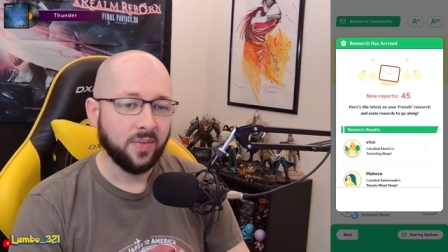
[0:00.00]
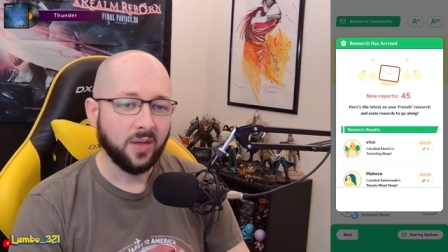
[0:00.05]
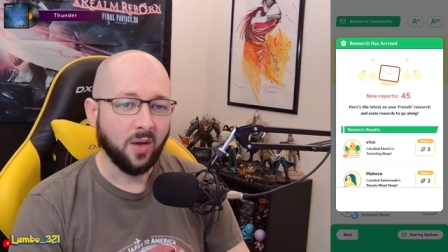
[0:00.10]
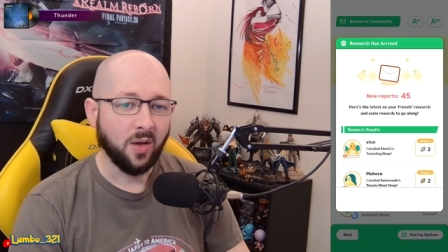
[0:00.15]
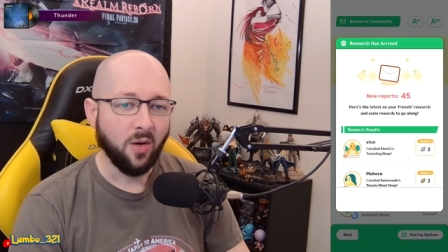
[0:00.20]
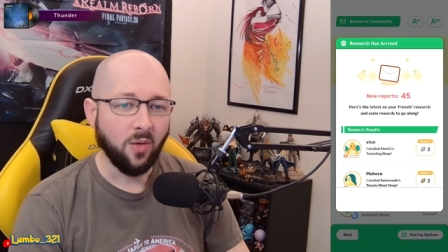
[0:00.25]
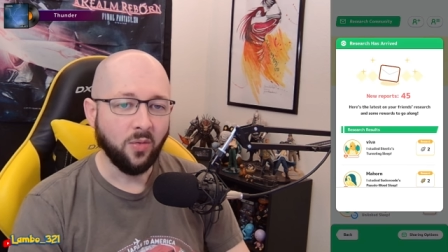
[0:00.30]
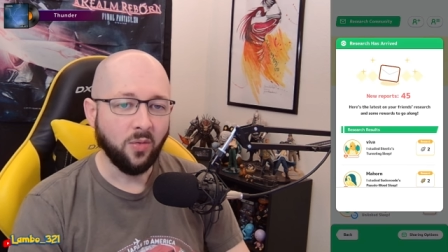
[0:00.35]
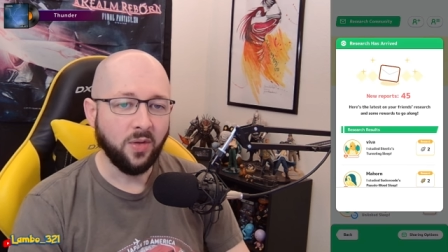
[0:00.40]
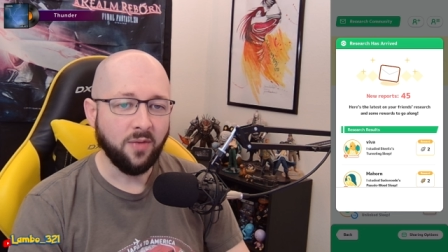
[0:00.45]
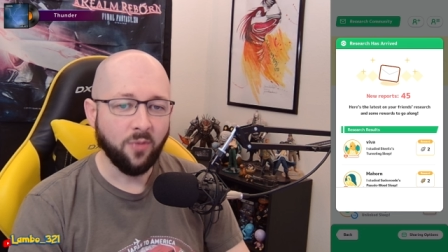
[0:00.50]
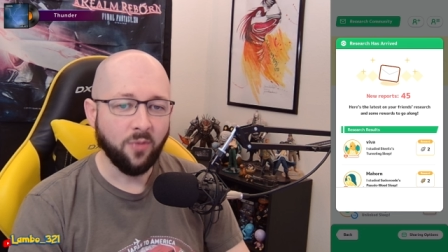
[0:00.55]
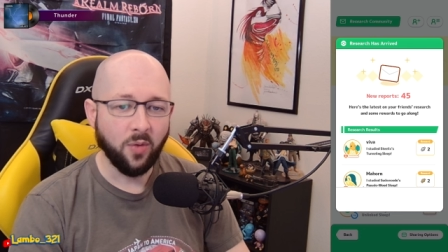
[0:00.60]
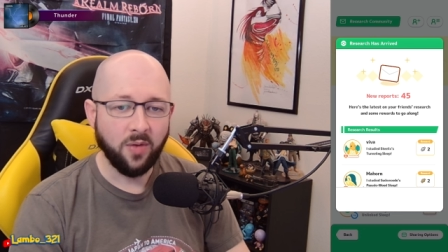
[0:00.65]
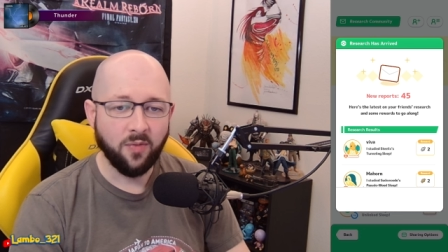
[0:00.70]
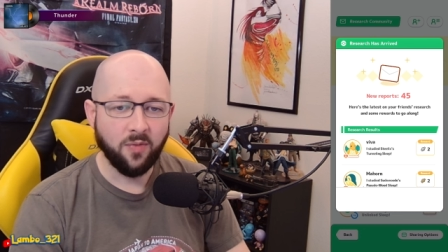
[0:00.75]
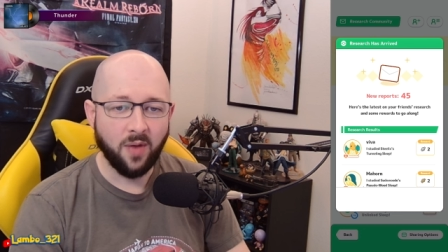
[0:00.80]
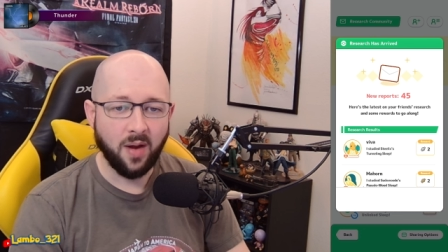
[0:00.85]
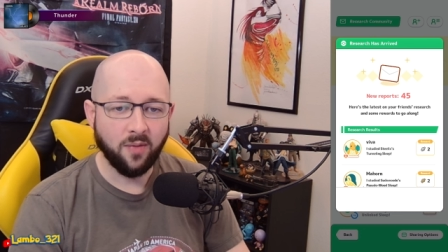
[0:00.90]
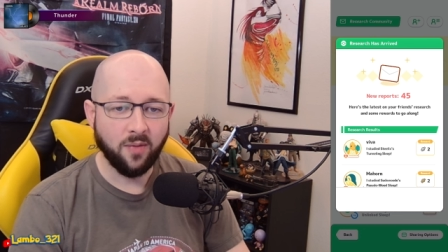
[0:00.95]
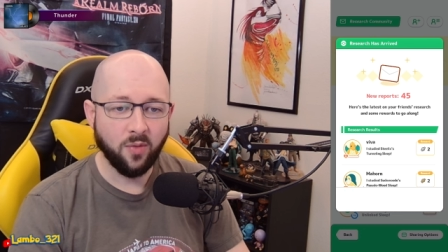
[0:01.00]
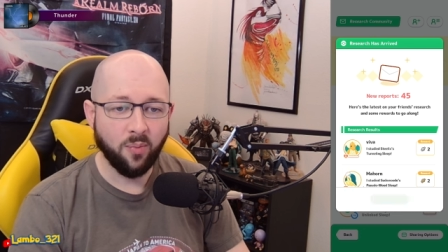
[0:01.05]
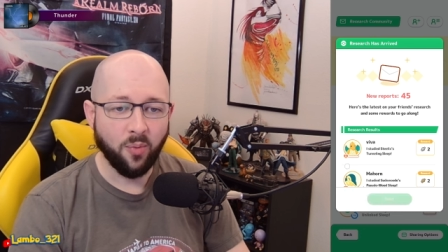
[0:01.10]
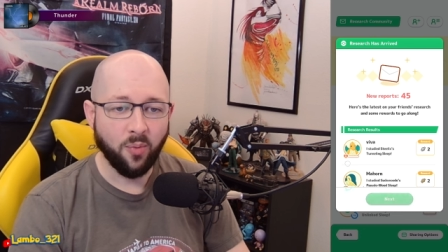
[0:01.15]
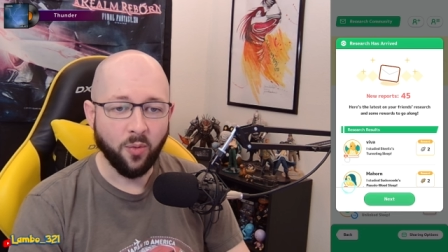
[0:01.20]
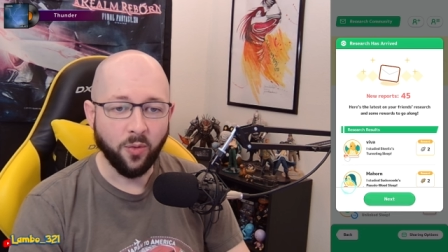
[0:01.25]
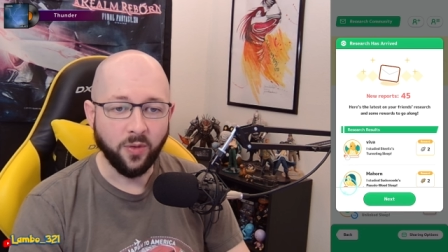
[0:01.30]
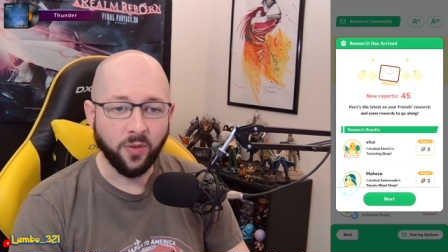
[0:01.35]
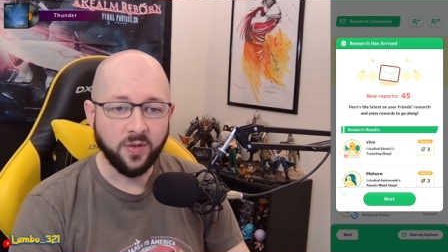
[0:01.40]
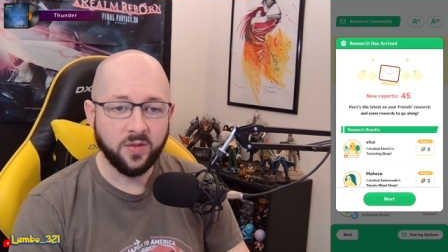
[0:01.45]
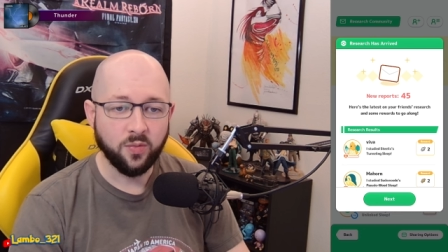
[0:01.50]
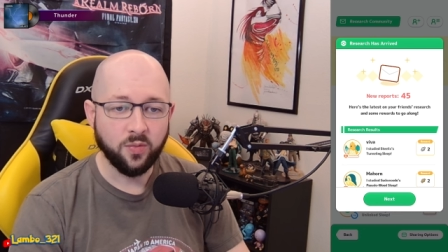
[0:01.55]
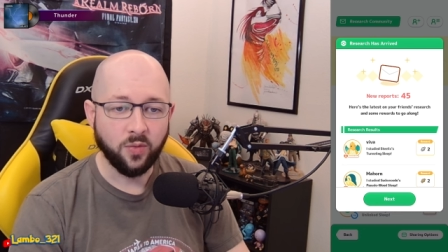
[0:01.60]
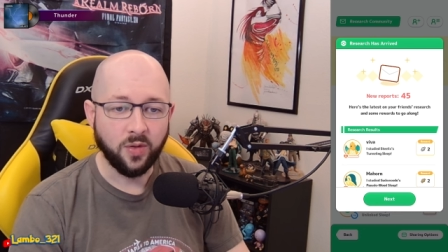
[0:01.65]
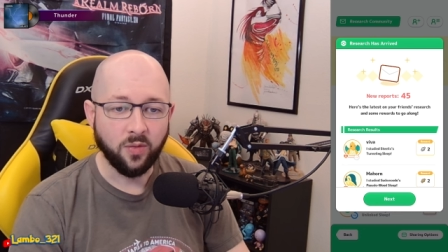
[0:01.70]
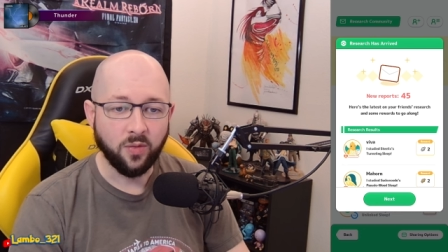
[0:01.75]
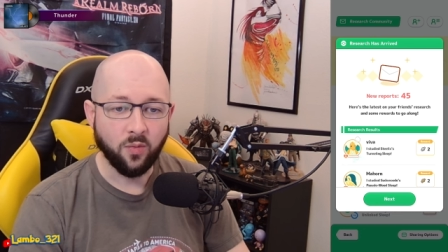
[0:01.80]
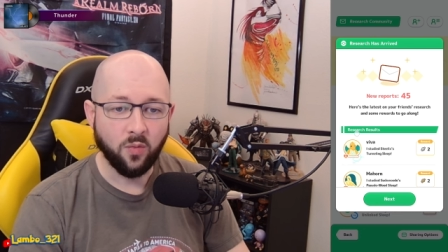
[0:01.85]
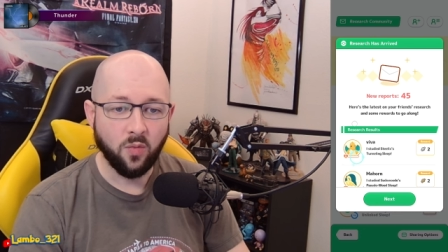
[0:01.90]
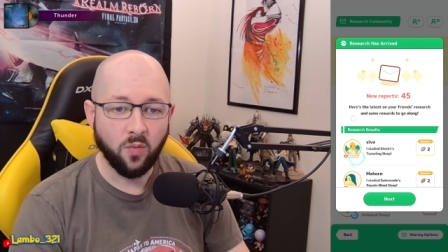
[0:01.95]
Only 45 reports
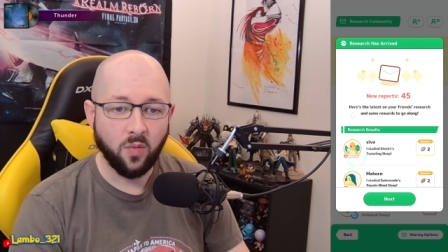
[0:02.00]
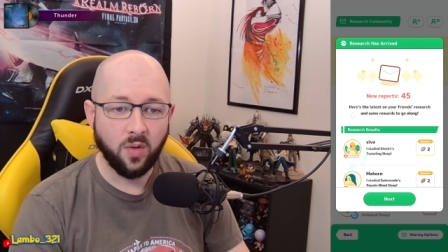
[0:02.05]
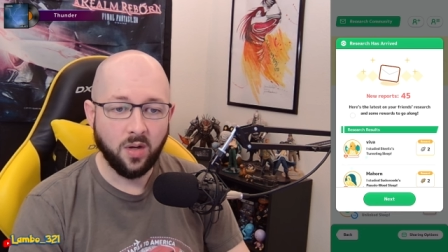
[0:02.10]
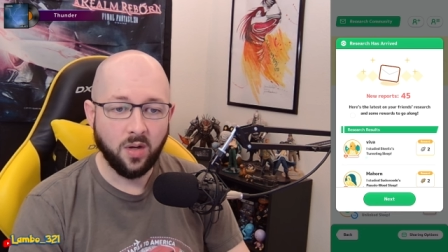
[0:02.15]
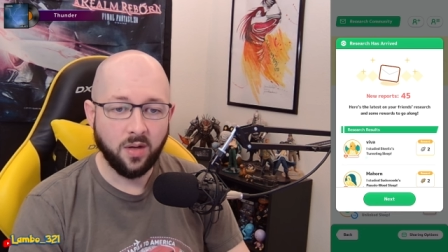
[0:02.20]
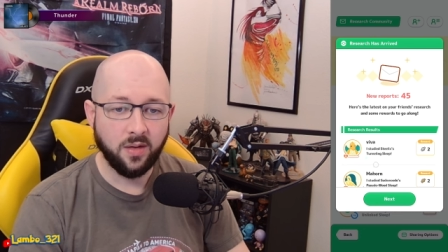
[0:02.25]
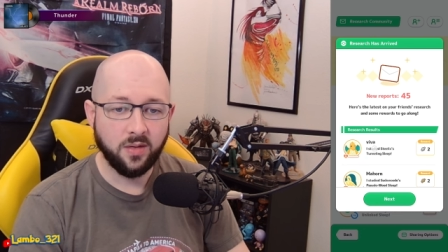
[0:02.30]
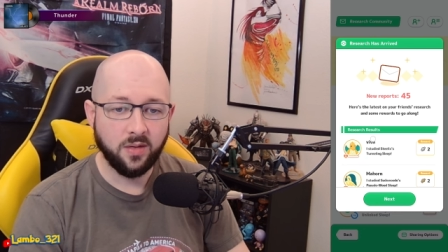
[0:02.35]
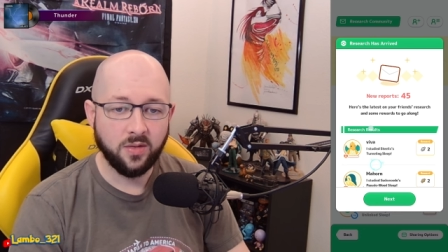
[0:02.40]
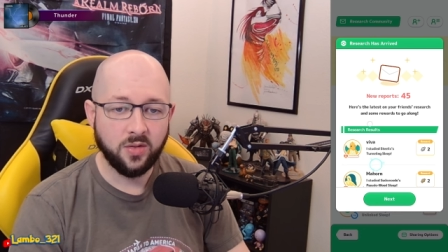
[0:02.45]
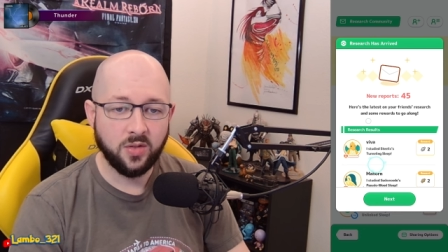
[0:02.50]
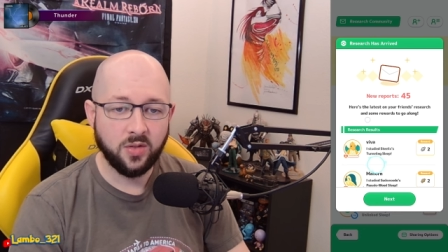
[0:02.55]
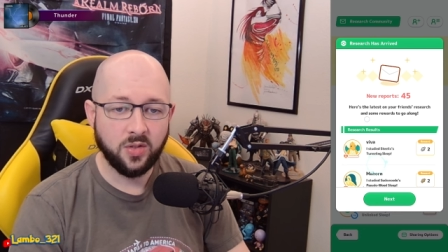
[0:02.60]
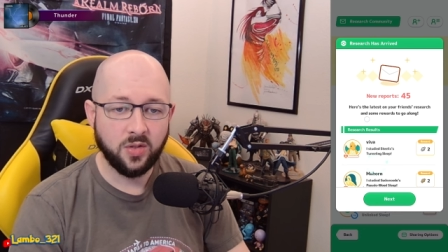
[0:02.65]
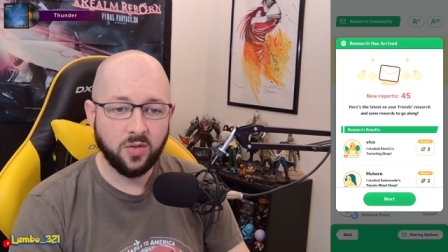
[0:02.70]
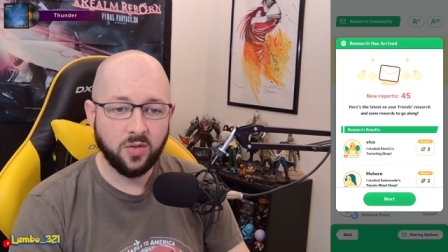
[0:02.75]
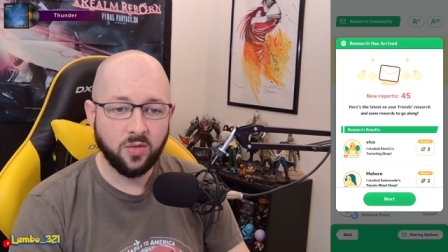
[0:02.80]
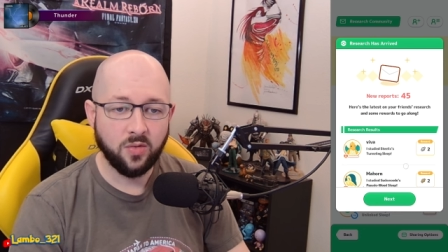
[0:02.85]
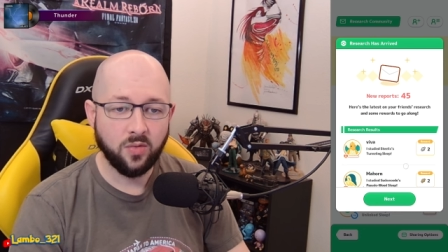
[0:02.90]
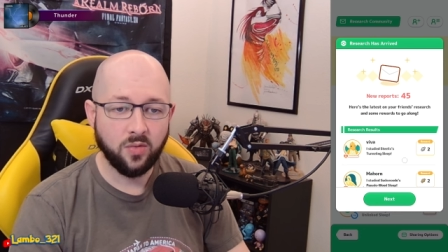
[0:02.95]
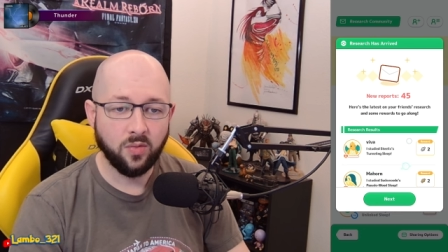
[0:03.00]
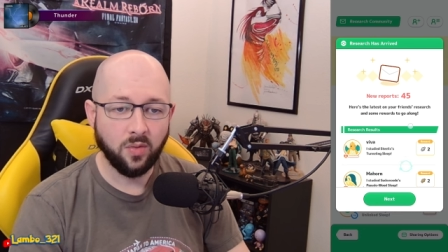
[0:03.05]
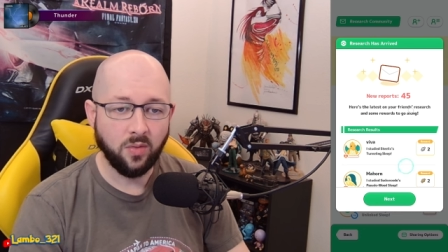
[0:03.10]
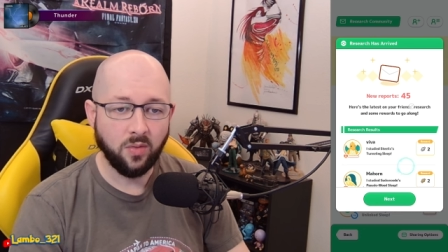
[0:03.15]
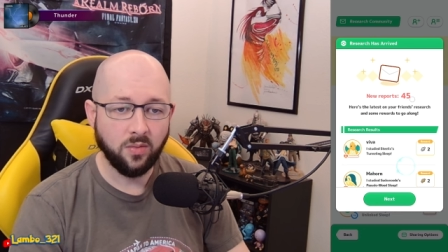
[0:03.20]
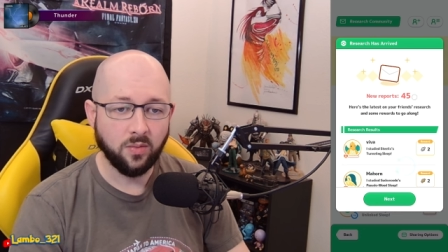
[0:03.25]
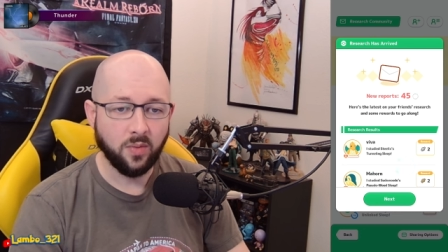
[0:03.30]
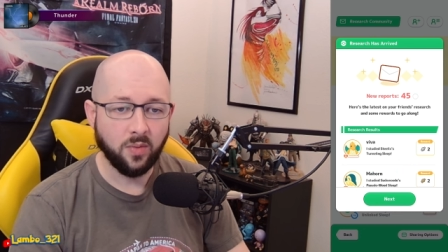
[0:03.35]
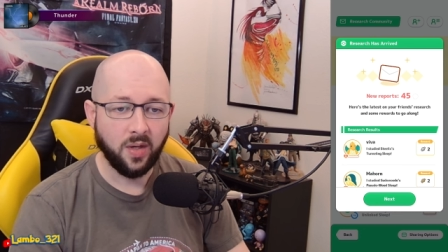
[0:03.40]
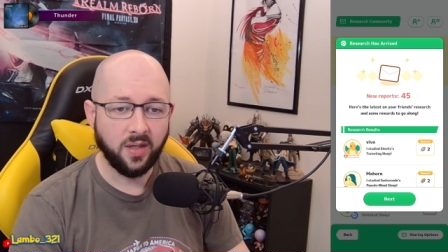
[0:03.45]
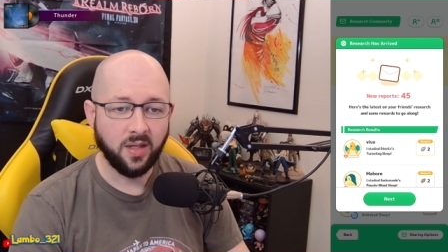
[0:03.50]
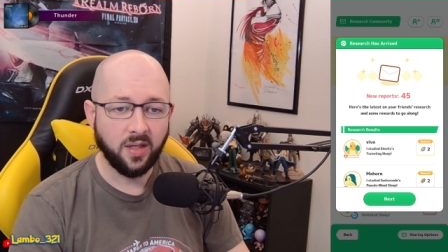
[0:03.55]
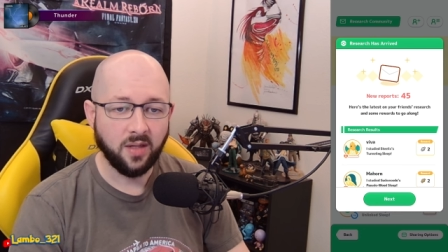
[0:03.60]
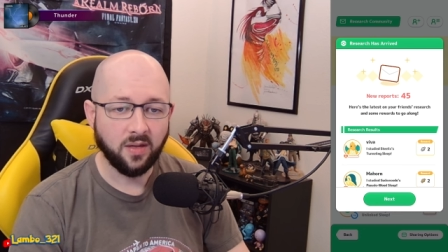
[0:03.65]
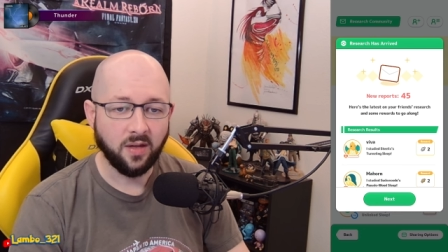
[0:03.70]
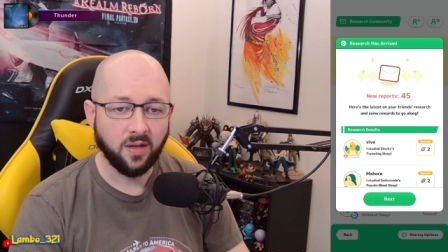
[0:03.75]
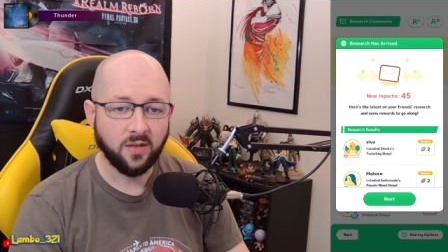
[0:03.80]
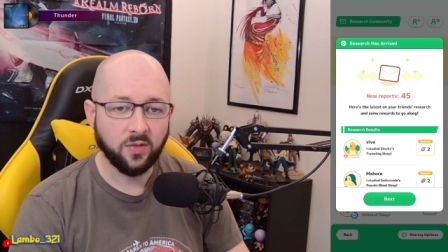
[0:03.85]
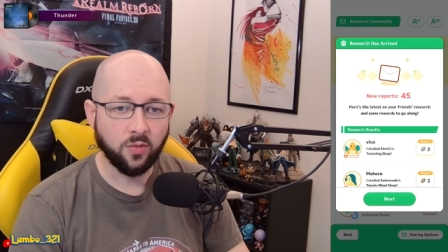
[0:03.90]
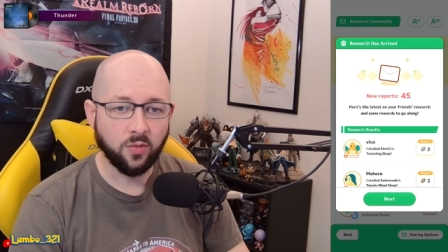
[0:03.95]
with one, two, oh, why can't
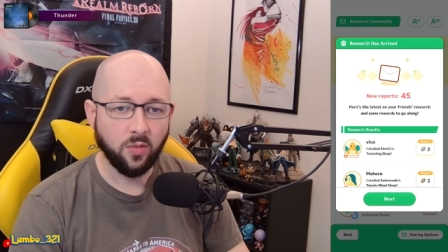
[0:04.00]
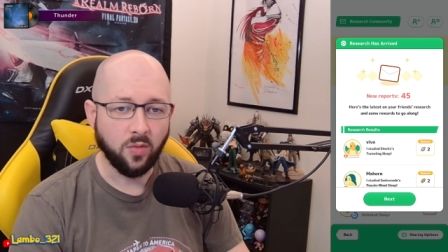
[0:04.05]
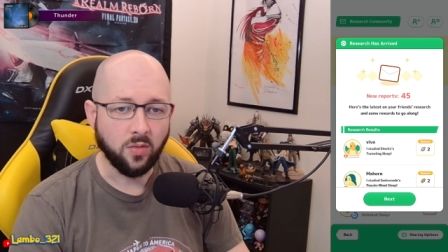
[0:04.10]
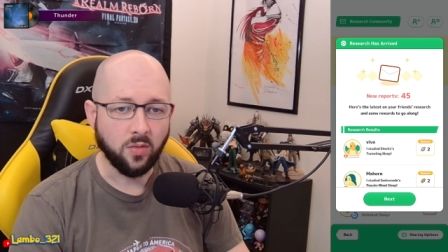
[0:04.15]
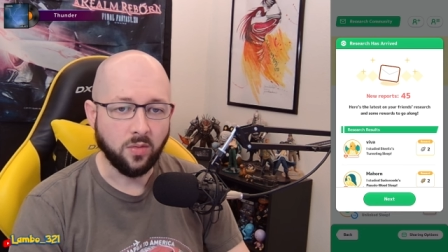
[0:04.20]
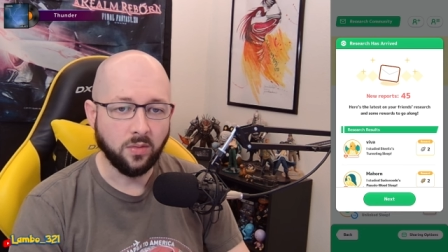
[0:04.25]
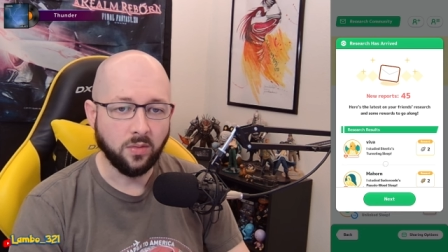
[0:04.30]
I scroll?